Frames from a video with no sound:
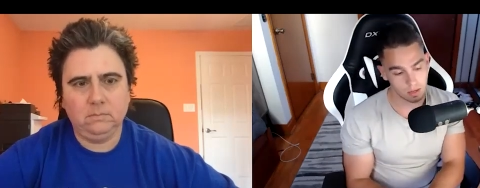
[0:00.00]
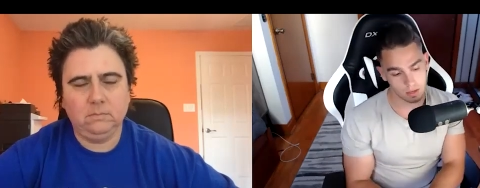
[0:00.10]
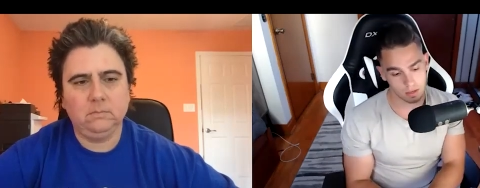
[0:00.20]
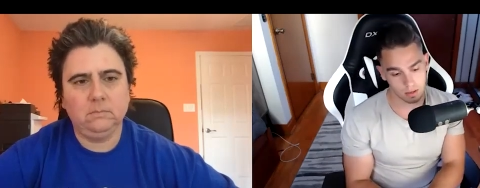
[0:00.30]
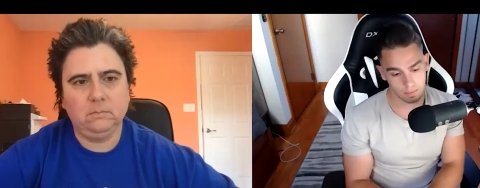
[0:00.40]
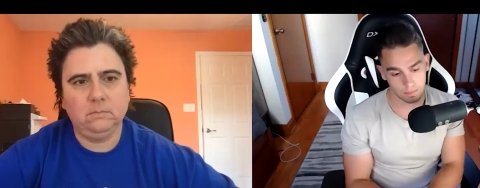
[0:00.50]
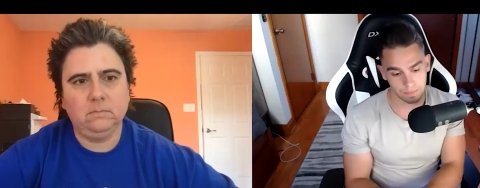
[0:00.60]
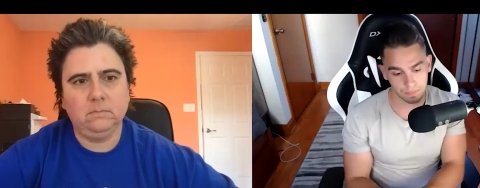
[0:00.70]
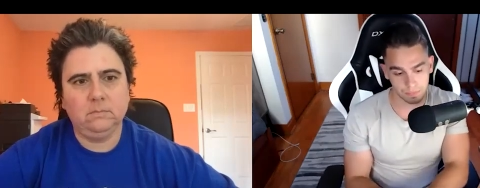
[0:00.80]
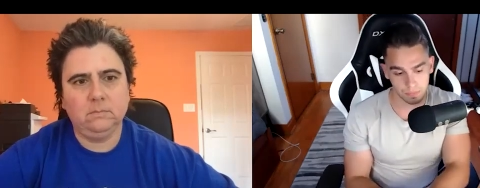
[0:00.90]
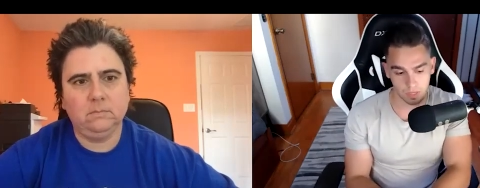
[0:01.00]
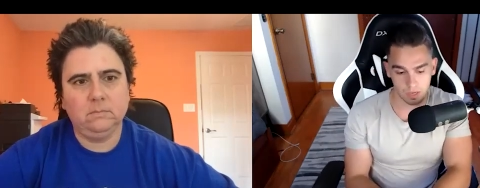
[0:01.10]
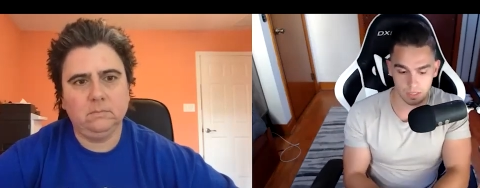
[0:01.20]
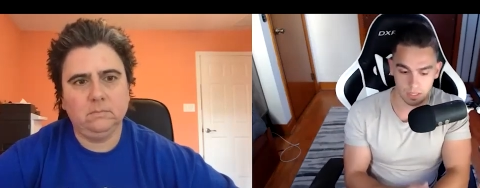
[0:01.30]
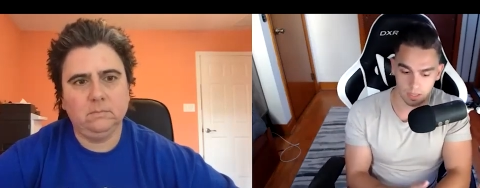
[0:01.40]
Speaker 1: Um,
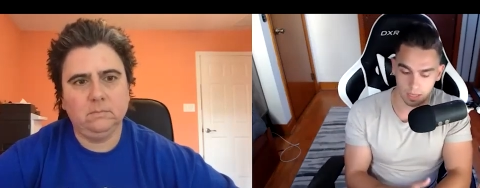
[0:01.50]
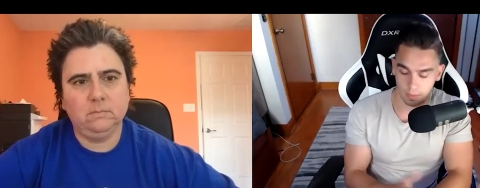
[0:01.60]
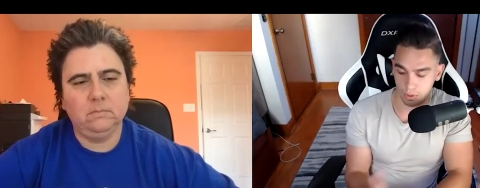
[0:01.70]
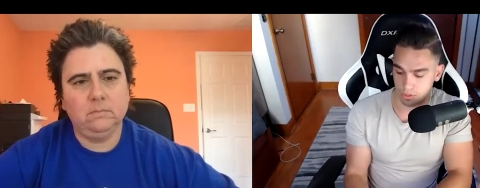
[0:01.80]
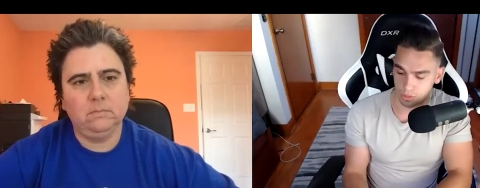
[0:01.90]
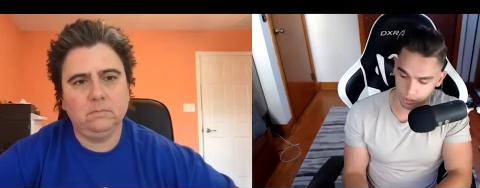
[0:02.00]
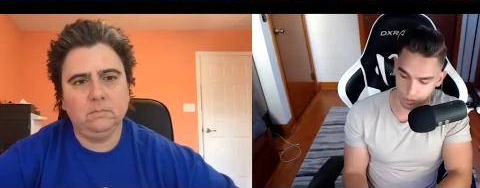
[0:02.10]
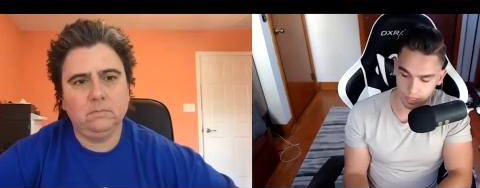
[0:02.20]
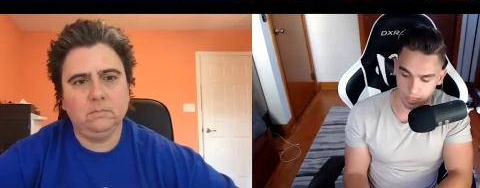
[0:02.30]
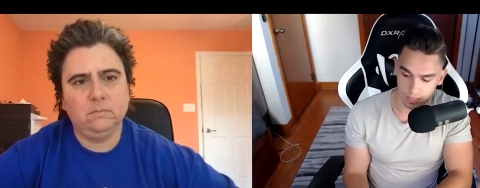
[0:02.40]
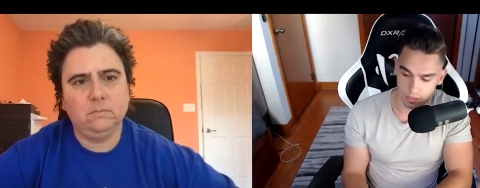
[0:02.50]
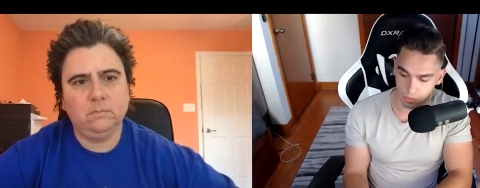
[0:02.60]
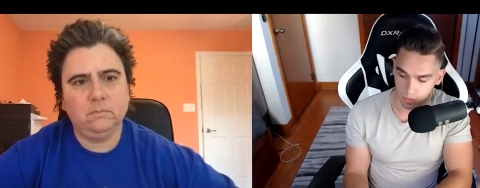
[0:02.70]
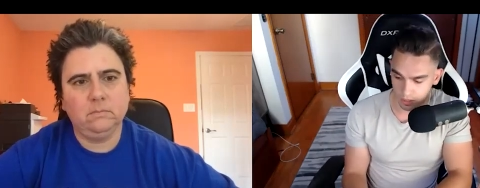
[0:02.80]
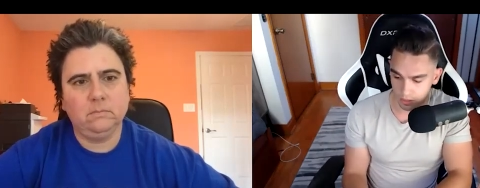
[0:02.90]
I did like personal training as
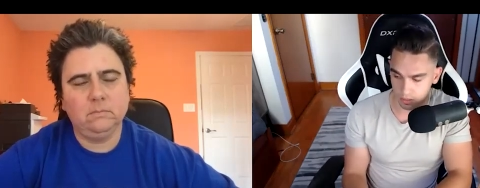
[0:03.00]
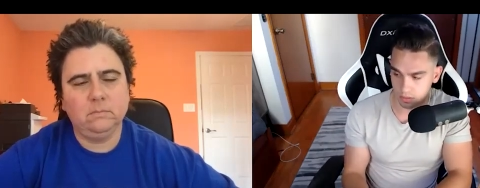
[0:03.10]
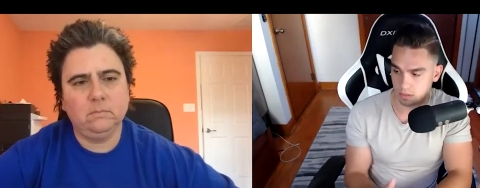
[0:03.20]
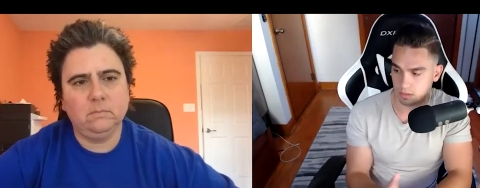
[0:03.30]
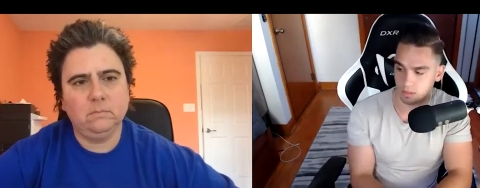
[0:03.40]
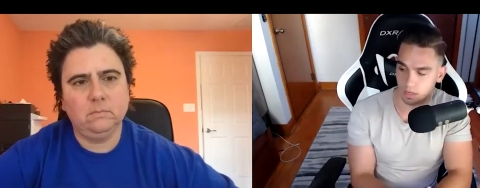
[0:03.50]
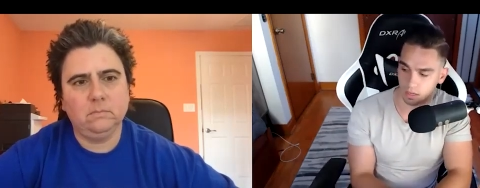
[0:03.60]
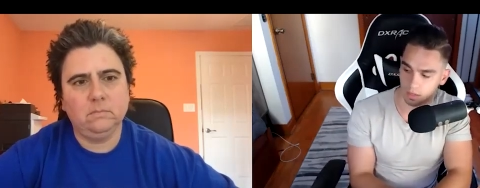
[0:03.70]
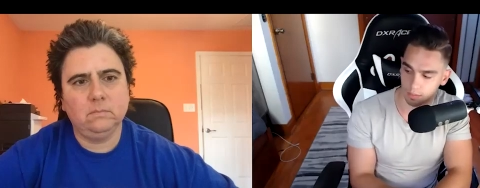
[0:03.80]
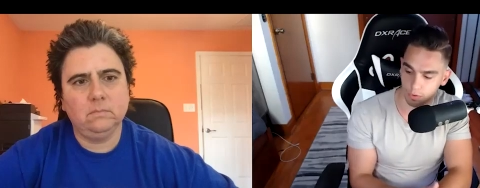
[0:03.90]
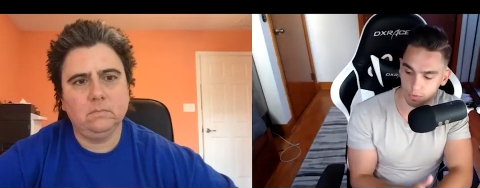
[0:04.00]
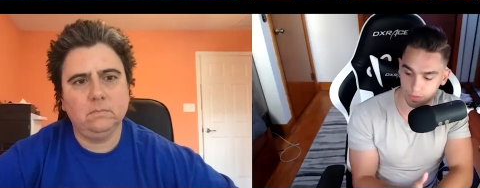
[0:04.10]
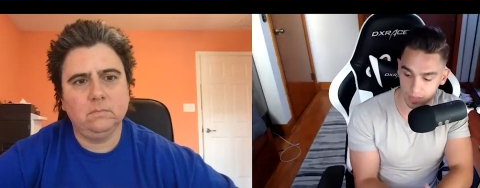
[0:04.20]
well, um, moved